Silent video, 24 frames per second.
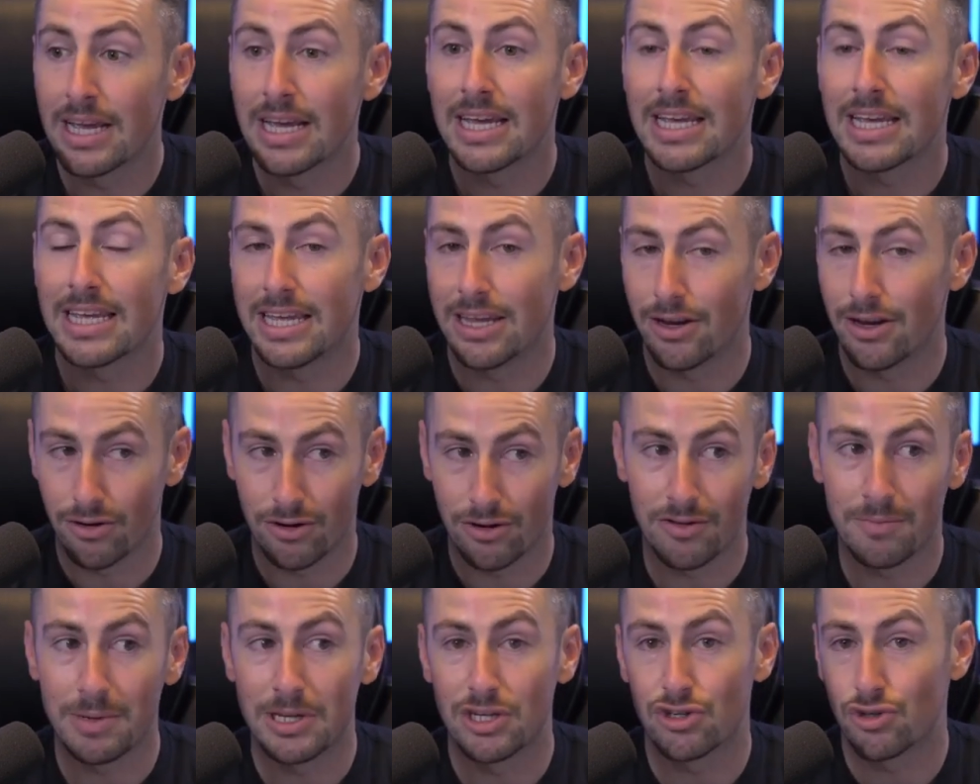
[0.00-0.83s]
Here
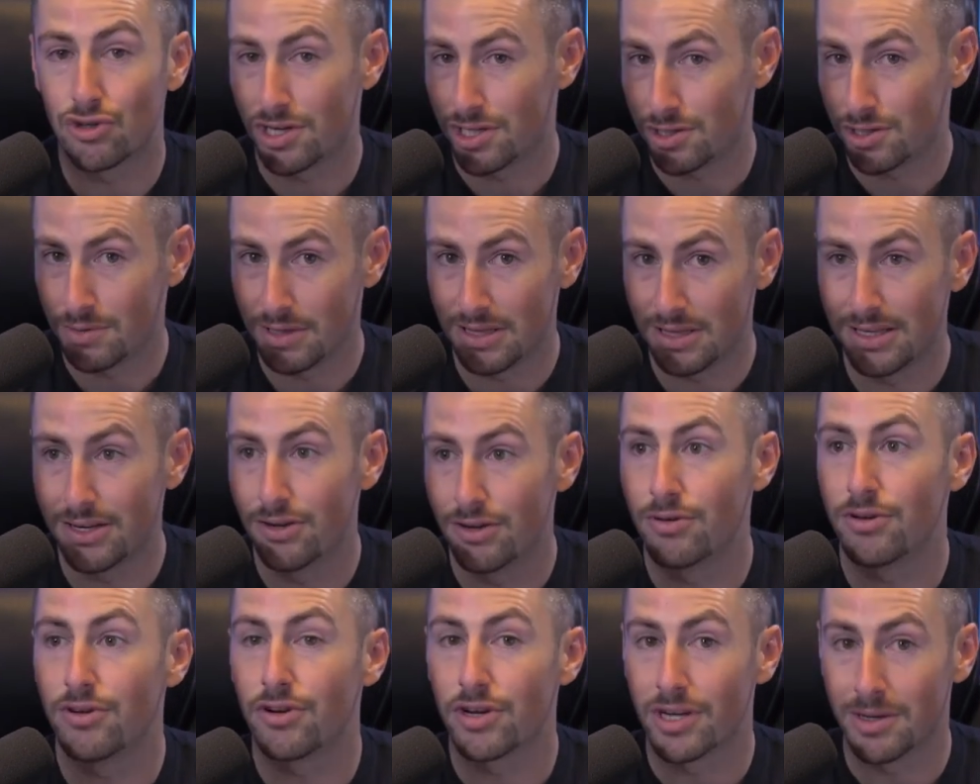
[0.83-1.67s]
you've been trusted with
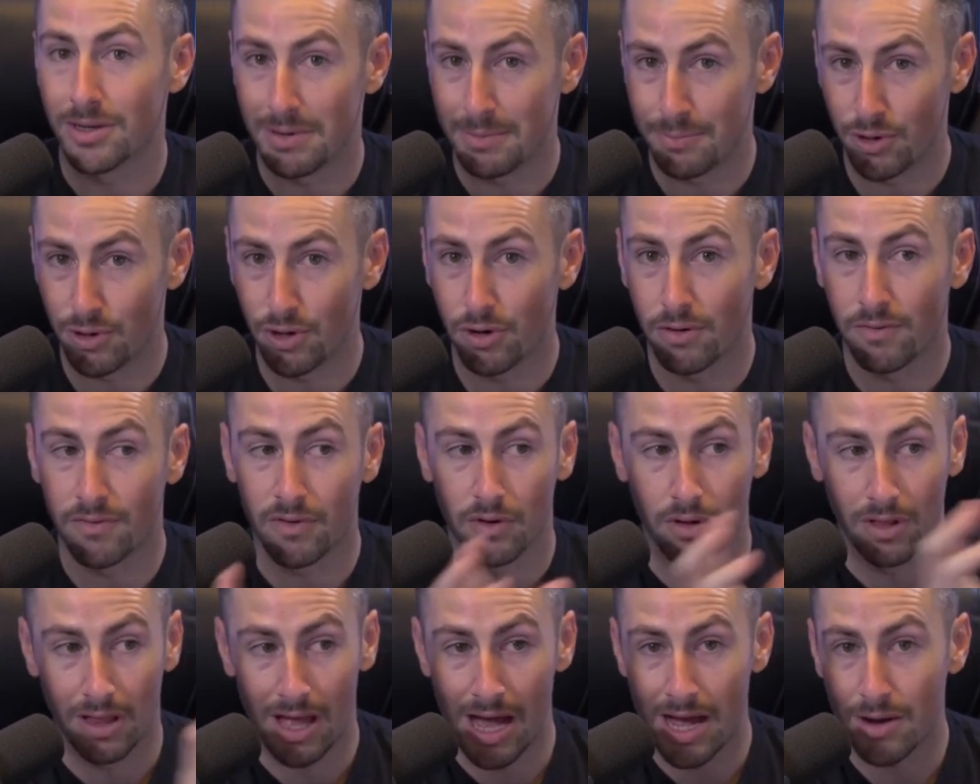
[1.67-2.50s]
little. You're going to be put over
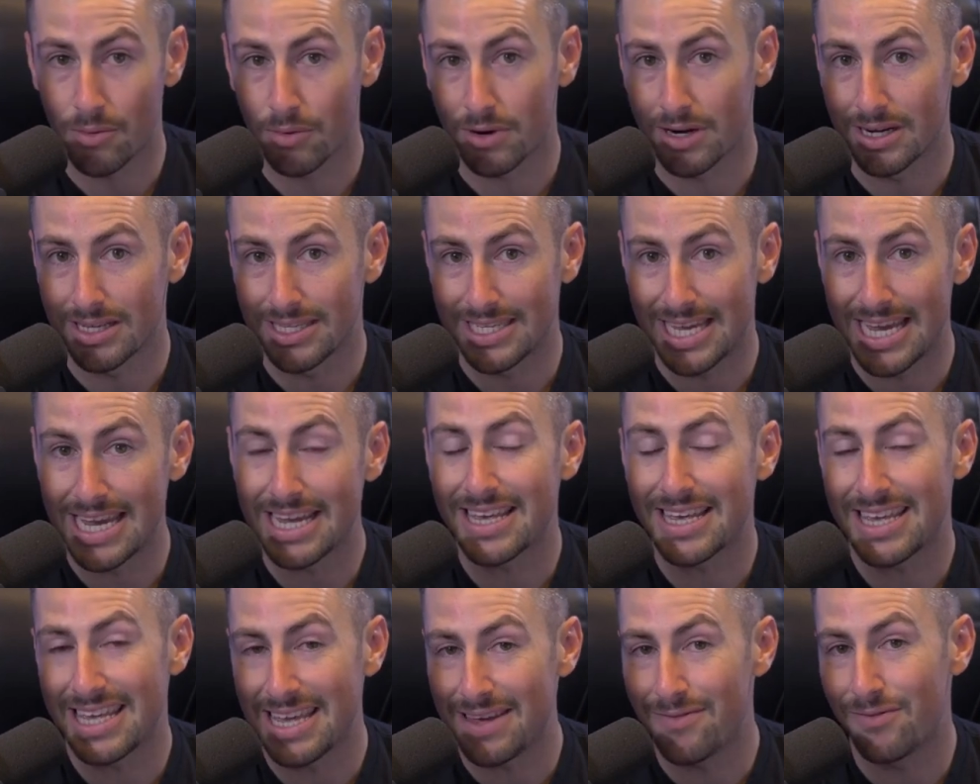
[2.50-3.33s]
a lot. We're going to
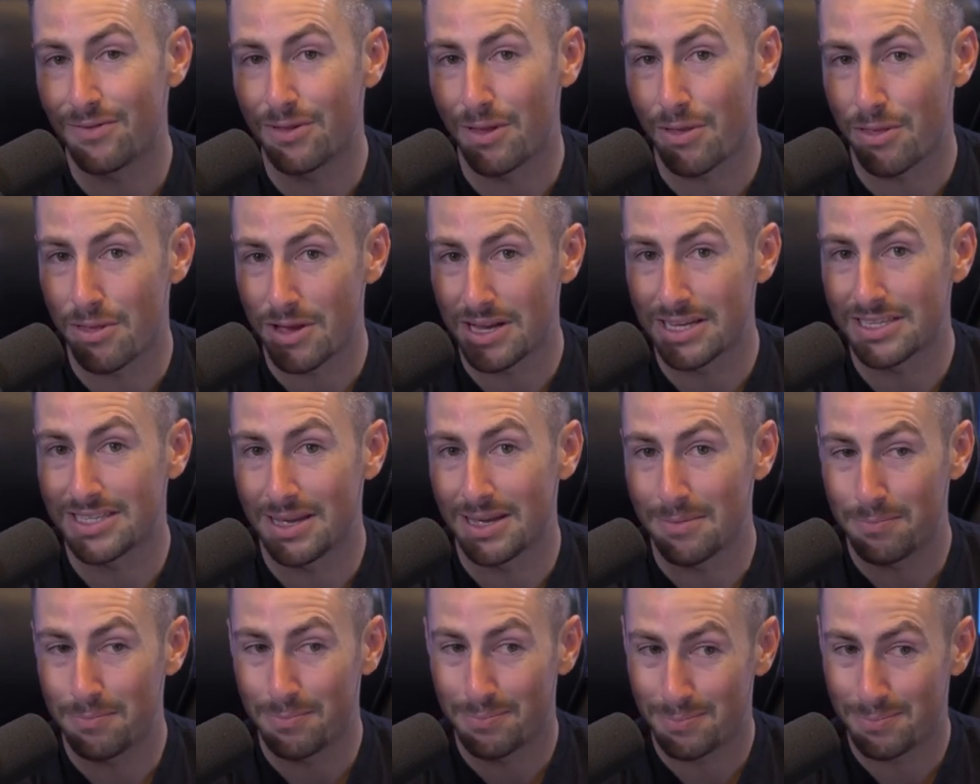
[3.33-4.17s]
take even the things
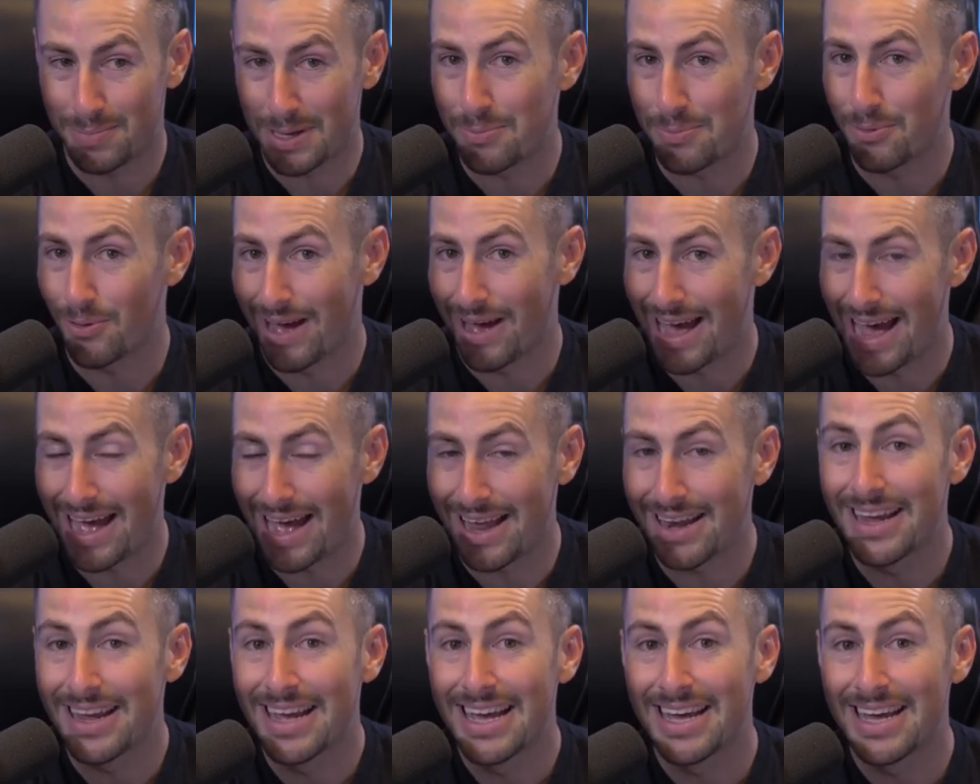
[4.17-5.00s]
that people
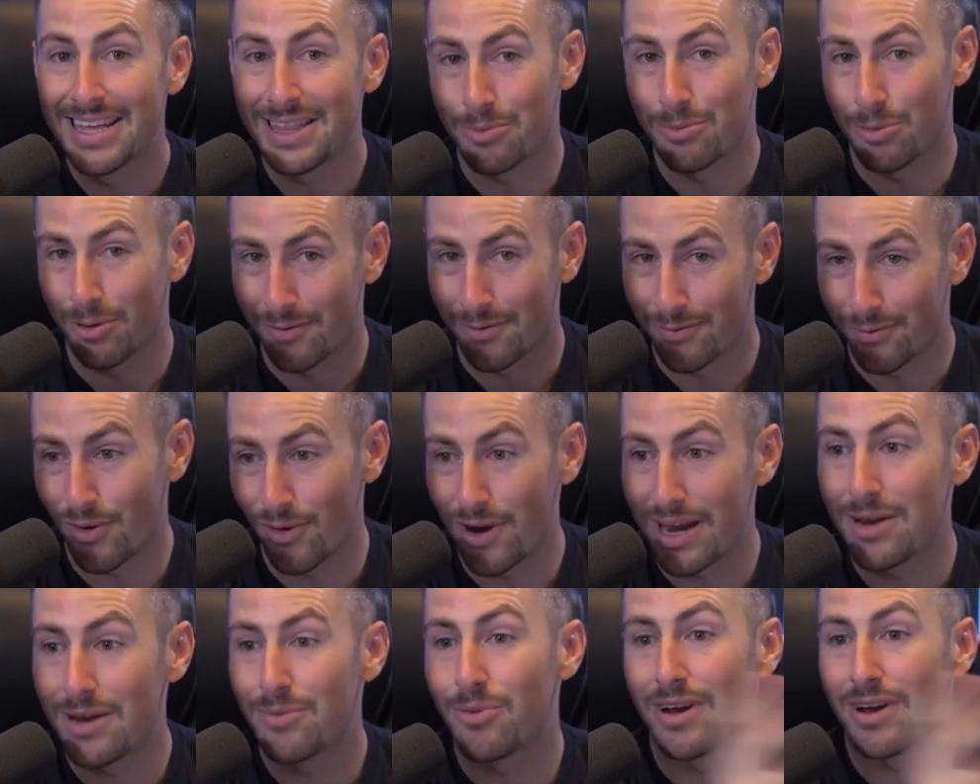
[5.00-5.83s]
had that were
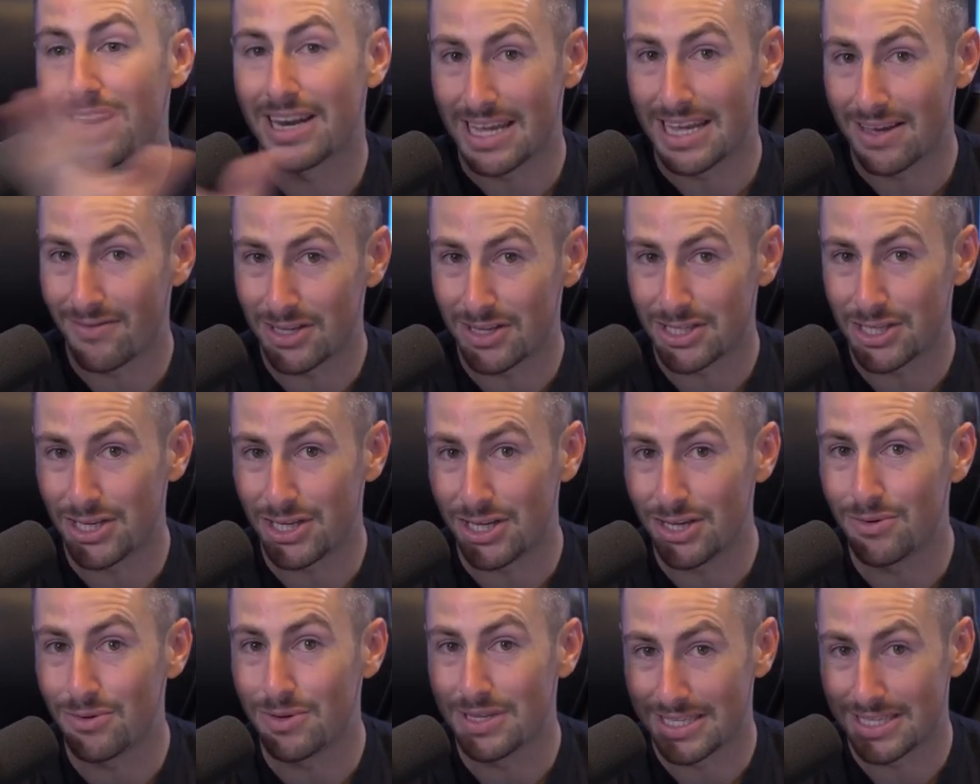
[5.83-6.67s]
afraid. We're going to give it to
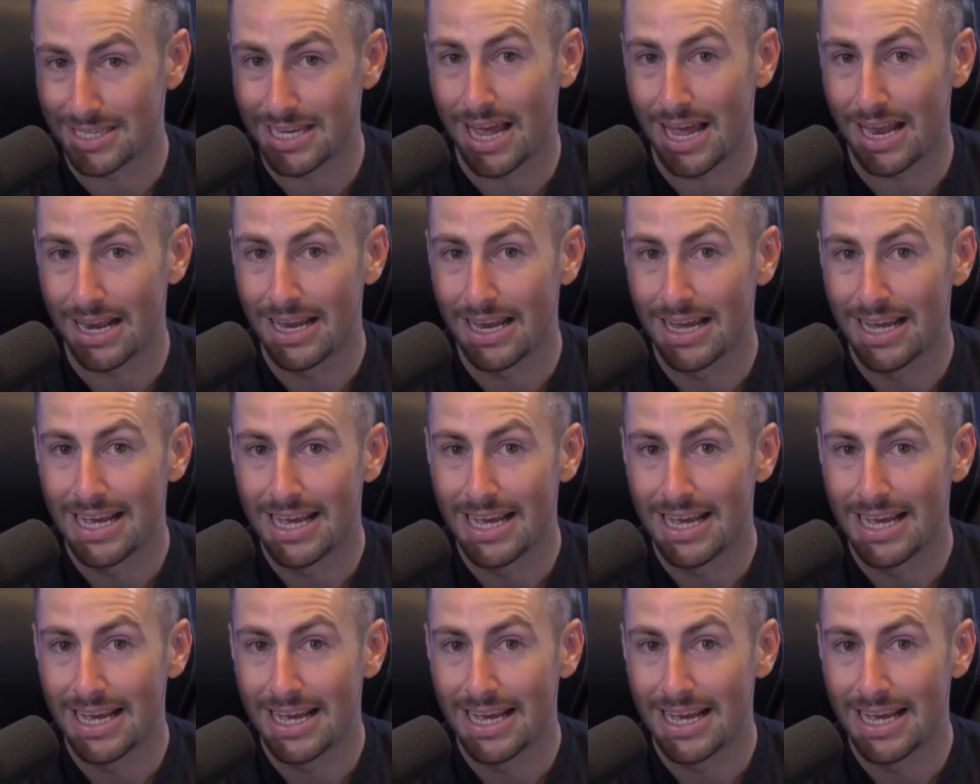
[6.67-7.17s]
you instead.